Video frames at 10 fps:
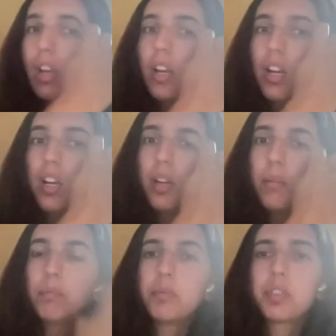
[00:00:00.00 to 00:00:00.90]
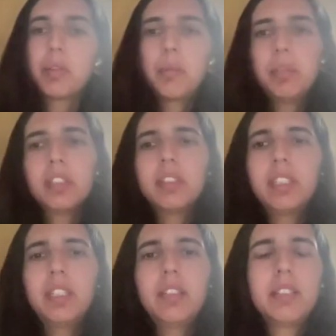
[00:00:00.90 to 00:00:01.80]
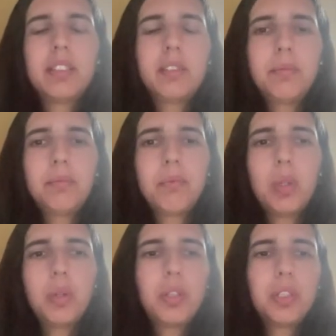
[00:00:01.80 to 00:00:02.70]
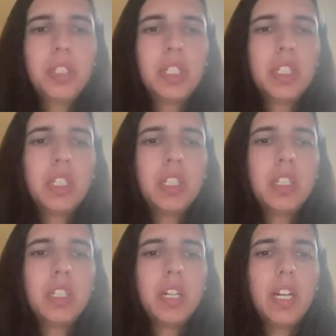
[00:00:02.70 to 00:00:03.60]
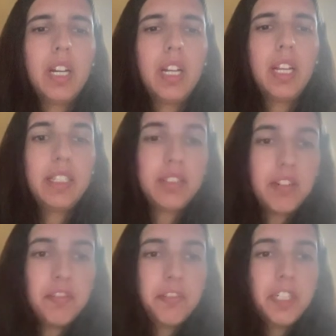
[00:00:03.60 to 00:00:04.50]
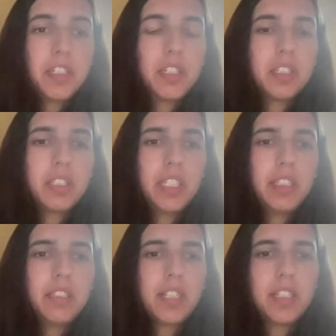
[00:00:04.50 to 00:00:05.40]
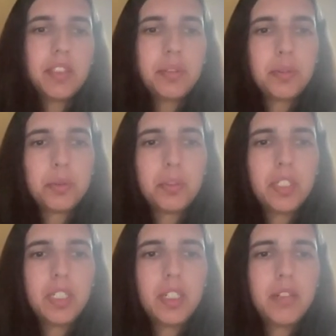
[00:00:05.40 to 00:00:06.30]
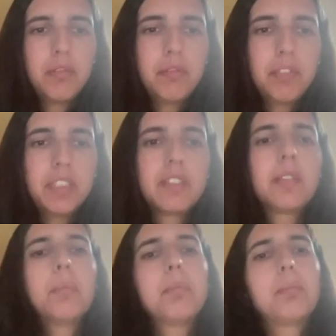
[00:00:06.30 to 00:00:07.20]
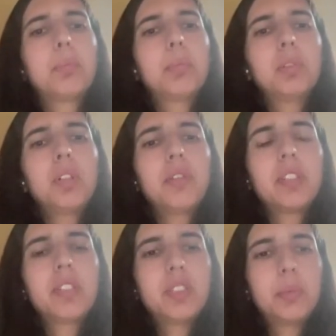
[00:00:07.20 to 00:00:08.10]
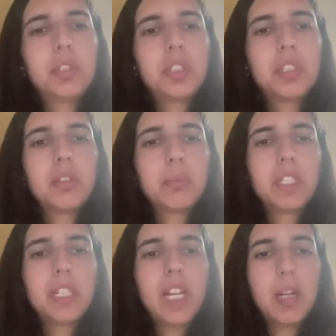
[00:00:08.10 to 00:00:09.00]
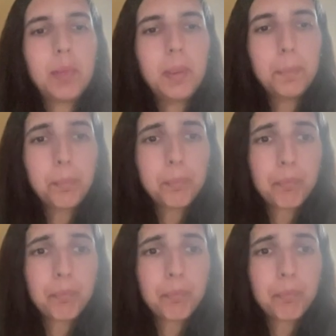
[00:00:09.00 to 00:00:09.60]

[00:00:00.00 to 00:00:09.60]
so empirically, or in the left figure, they decided to fit the bulk of the distribution with a gamma